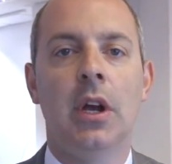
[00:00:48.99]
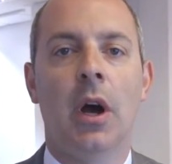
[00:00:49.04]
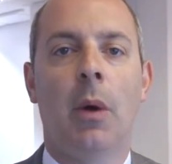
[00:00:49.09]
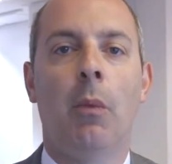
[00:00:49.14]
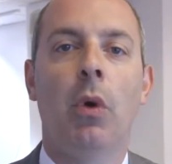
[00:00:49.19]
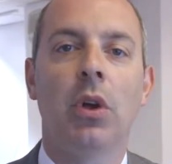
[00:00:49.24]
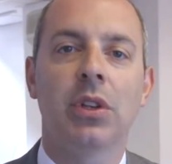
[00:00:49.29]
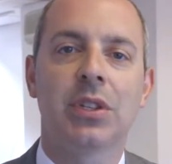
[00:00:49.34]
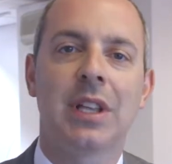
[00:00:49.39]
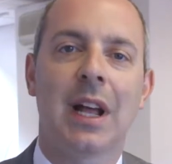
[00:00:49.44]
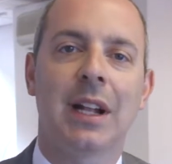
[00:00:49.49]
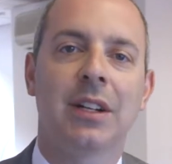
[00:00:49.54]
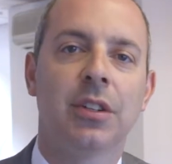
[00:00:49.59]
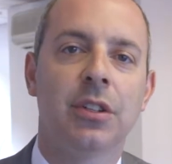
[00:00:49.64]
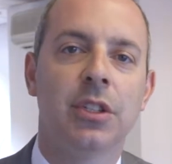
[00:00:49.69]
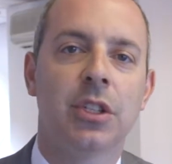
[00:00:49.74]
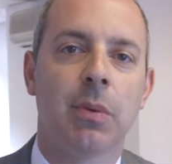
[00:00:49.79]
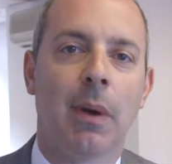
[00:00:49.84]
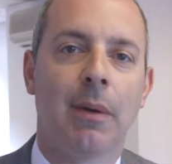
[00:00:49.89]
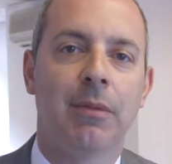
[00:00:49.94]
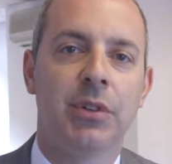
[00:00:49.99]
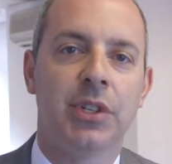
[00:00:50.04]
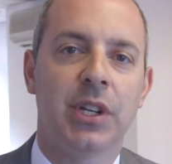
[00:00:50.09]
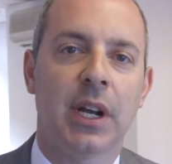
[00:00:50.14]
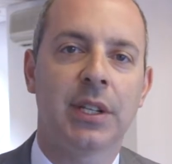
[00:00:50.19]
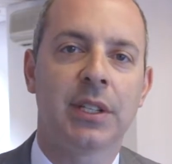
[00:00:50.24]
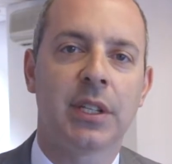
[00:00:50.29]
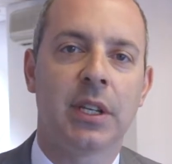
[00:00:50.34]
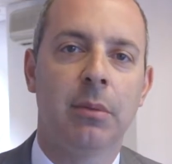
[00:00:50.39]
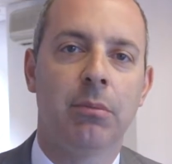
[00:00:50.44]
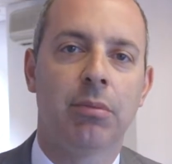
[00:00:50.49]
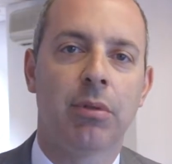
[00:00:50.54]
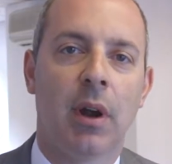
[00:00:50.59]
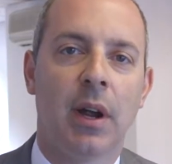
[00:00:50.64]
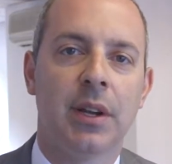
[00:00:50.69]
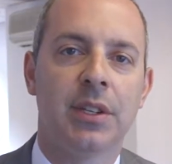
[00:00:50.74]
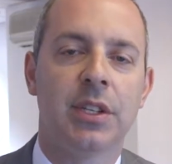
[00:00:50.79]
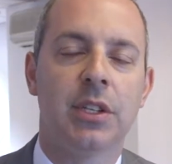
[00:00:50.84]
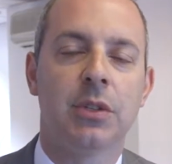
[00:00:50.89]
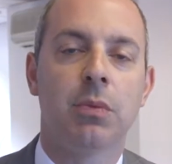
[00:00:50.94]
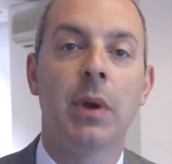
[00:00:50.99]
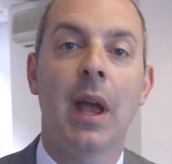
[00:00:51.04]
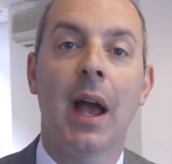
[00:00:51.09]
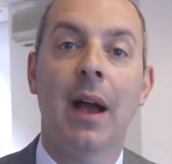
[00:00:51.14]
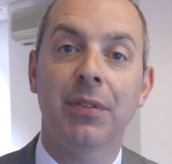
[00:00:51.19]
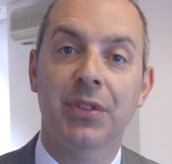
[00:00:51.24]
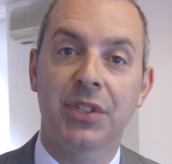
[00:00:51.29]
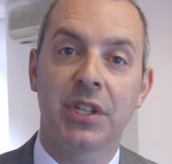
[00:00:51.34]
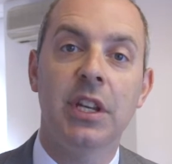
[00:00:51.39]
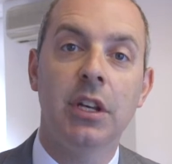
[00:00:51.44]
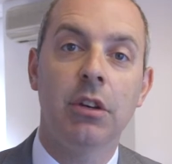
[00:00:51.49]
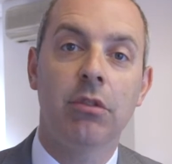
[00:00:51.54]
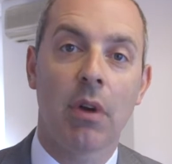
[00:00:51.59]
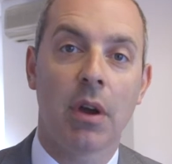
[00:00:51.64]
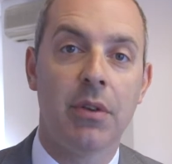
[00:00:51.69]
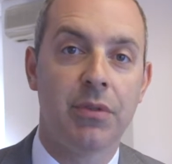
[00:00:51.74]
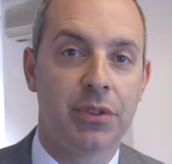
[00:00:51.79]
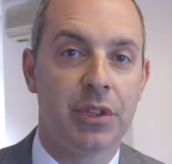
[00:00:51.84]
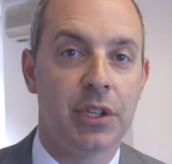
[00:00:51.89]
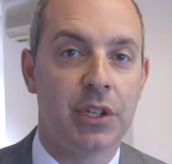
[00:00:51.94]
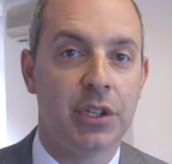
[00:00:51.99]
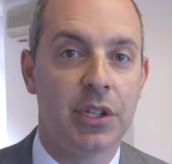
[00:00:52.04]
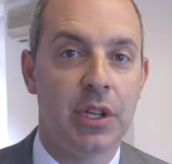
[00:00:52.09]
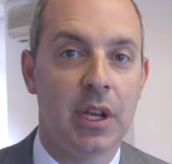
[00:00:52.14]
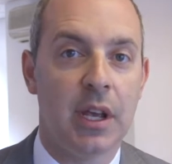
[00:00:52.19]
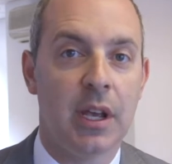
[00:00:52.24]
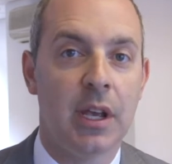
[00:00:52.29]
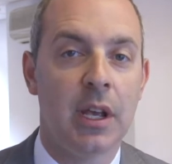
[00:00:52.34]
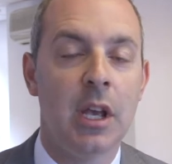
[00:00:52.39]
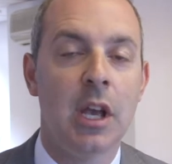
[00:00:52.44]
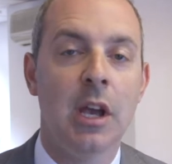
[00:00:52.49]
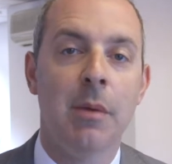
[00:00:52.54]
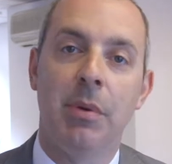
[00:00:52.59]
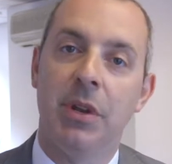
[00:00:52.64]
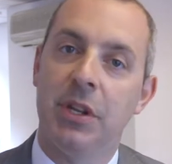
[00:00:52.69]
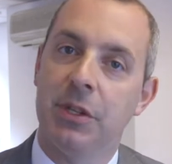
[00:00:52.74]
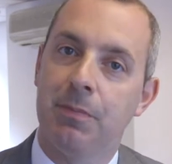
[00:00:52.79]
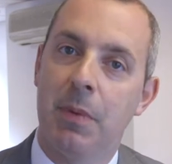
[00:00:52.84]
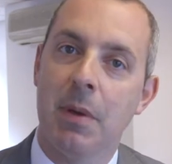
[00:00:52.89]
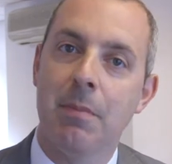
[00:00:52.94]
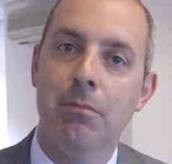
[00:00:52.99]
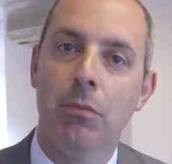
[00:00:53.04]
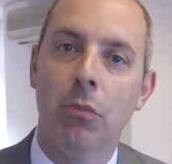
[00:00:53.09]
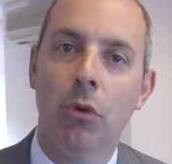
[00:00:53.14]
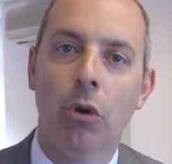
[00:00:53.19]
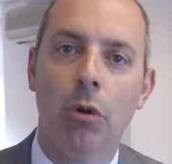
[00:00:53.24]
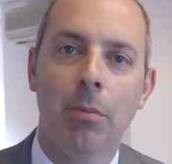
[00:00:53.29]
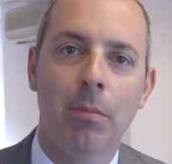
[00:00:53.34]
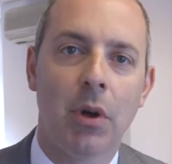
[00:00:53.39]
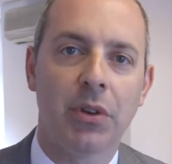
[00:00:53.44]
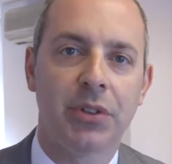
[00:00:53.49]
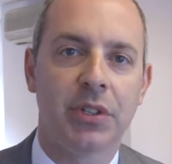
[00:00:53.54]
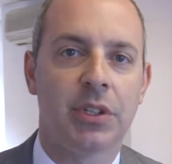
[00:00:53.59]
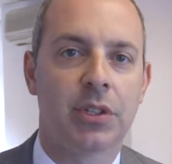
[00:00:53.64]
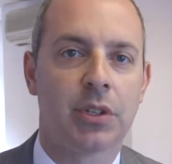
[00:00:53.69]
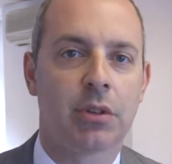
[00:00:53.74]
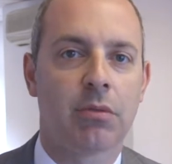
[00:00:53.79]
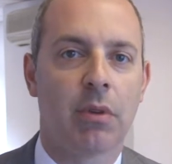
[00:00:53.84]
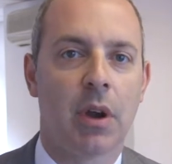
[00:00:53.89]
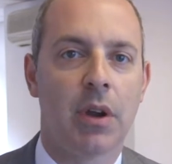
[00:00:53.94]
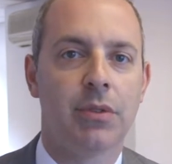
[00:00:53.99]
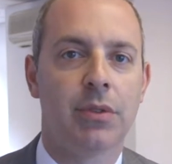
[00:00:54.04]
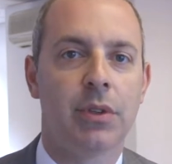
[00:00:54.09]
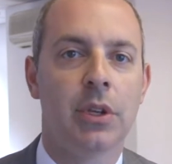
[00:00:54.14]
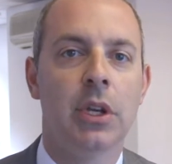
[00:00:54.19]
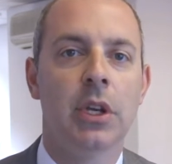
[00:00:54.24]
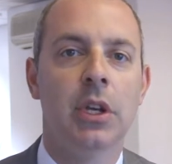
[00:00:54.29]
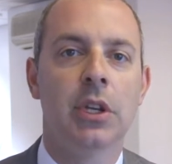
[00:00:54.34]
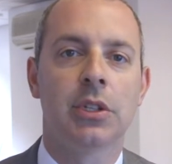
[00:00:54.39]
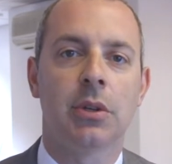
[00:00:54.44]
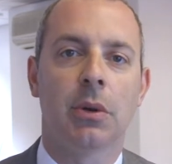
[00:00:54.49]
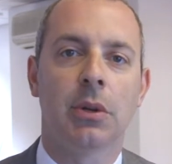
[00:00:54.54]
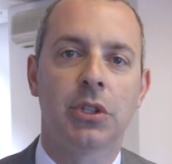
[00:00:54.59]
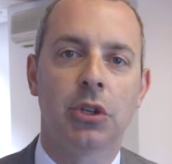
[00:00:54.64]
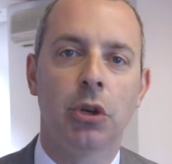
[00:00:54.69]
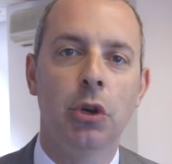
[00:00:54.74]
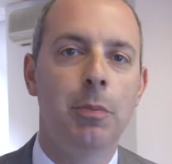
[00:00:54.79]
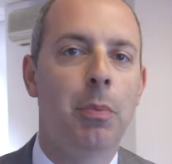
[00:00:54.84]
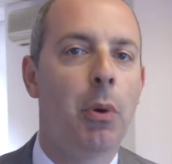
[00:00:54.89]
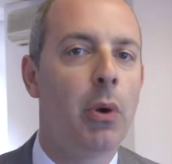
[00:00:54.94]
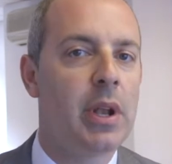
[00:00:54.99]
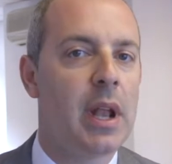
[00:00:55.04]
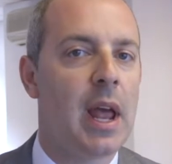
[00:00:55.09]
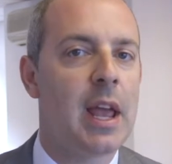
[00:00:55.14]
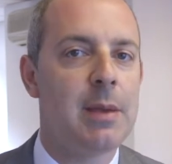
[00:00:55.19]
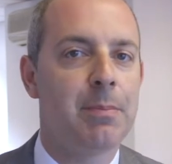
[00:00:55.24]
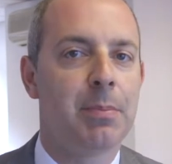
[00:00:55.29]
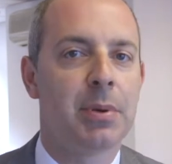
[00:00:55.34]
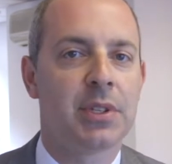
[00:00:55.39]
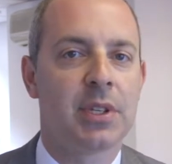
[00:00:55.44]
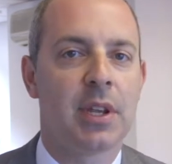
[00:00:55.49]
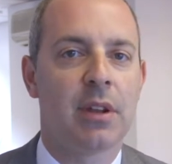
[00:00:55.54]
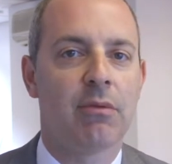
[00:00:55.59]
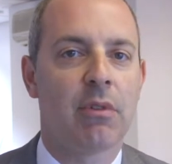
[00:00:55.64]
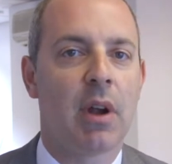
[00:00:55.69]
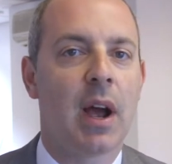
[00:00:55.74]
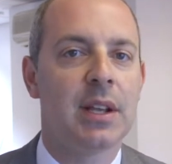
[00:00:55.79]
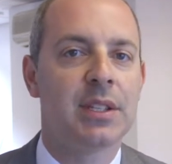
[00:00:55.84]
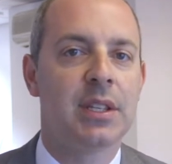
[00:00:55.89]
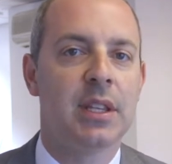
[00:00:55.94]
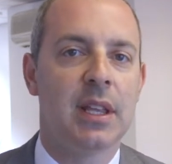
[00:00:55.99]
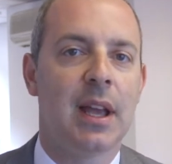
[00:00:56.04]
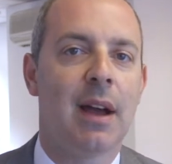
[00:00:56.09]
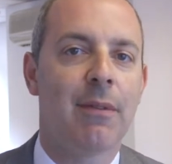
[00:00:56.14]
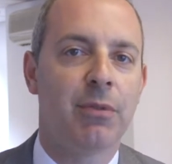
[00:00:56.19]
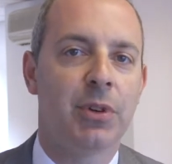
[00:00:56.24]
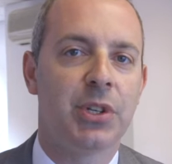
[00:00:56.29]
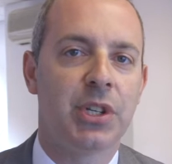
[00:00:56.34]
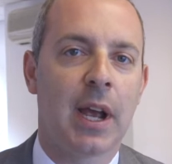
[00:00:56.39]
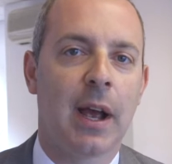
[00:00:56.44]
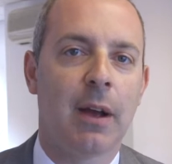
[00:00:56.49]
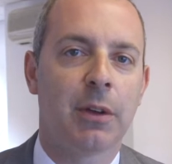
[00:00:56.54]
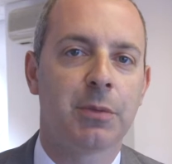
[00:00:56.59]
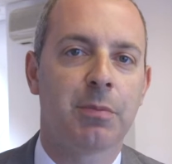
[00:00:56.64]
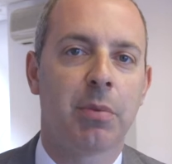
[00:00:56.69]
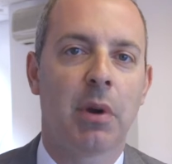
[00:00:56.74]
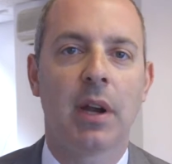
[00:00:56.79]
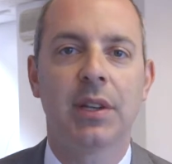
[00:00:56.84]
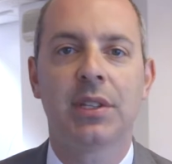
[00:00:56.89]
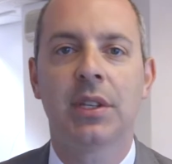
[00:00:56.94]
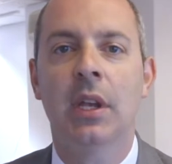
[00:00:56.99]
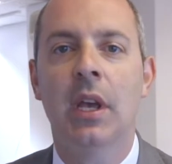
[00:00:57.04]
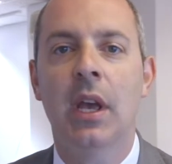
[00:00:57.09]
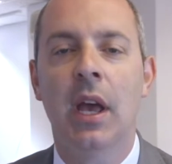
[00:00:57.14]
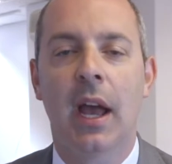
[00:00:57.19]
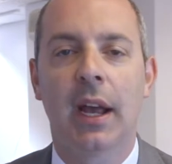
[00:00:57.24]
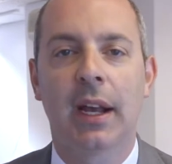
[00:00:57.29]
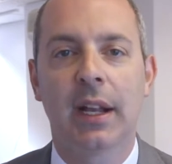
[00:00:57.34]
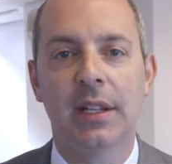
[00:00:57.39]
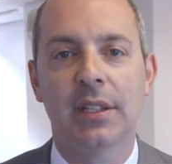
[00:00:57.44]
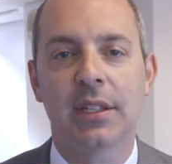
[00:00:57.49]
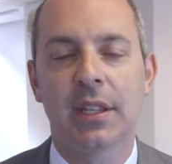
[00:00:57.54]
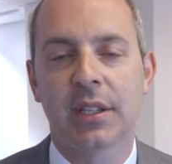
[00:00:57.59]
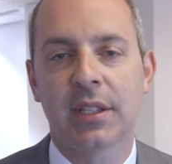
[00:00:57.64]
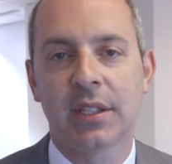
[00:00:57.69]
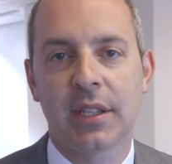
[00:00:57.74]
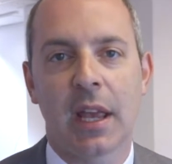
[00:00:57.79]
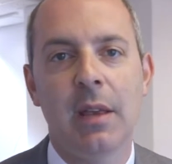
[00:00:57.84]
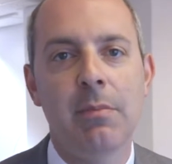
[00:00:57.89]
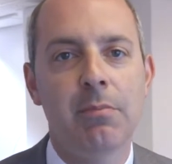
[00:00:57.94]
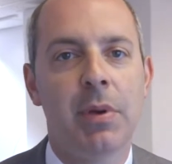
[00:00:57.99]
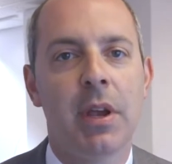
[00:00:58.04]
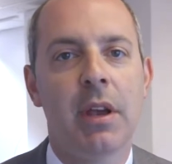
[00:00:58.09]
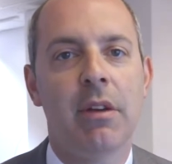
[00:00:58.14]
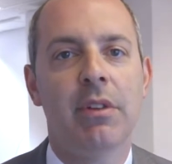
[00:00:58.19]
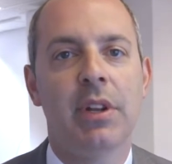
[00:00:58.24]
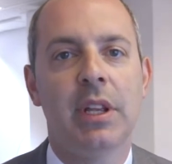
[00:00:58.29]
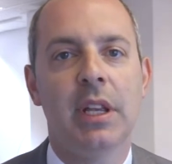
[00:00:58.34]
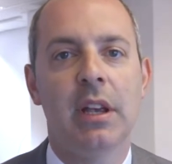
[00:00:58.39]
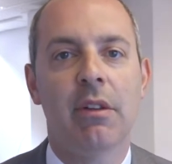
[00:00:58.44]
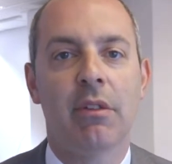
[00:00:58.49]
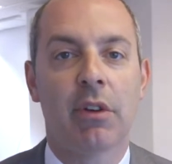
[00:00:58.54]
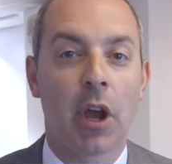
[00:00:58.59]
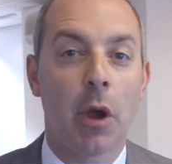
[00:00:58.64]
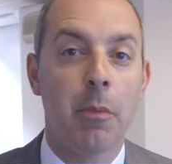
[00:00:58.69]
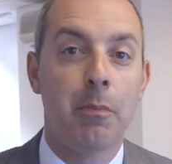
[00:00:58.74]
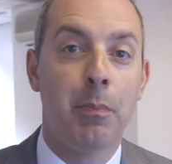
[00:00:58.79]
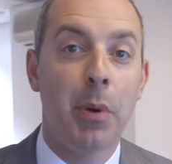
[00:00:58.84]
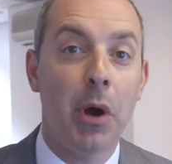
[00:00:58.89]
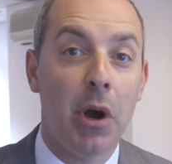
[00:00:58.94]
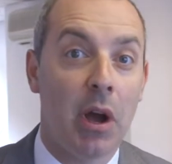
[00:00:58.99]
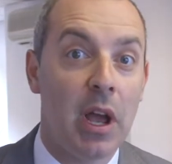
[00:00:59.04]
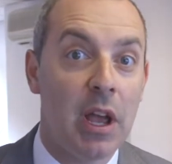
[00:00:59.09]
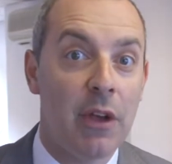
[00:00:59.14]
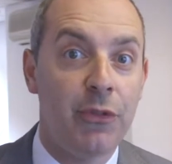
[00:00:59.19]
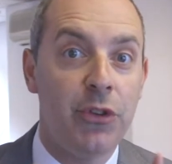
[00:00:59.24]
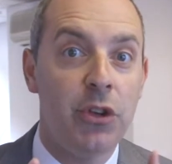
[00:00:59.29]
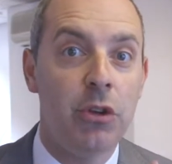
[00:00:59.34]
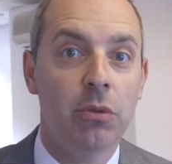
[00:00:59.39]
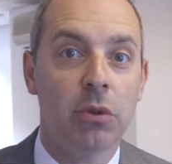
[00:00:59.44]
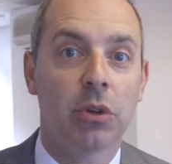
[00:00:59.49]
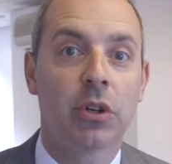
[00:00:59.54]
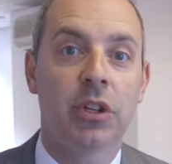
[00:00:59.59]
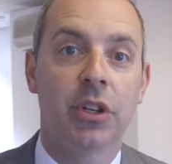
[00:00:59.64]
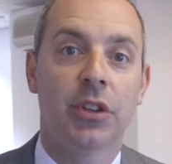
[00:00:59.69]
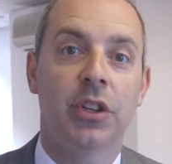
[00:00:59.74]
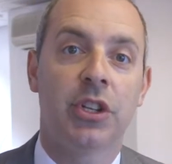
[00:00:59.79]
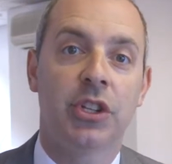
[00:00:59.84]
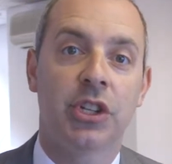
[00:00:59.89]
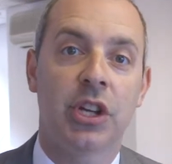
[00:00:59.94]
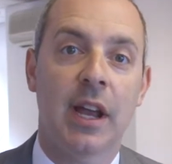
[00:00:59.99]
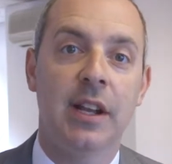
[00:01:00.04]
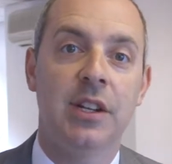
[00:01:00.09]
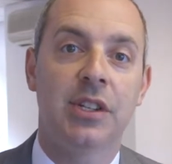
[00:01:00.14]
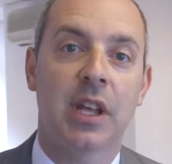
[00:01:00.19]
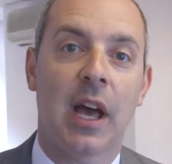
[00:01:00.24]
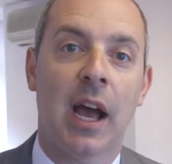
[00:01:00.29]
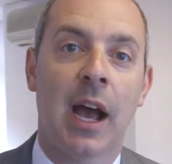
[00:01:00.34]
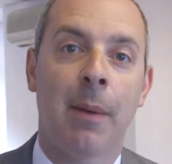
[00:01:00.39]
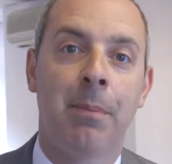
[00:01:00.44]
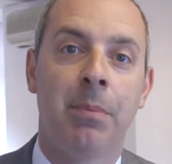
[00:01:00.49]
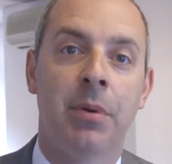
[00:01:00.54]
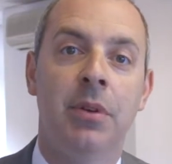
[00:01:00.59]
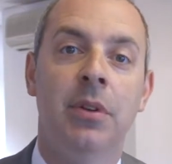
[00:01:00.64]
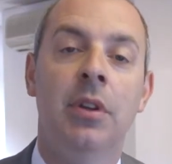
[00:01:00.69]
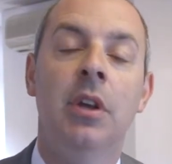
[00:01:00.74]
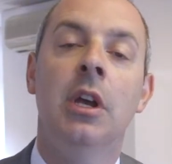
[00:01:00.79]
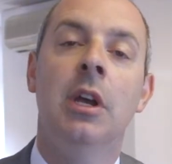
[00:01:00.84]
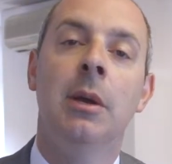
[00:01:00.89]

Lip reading: And what's that done to average asking prices? We have seen growth this year, but it's been more modest growth. So a 2.8% rise in the average house price against the same period a year ago. But if you look at the change that happened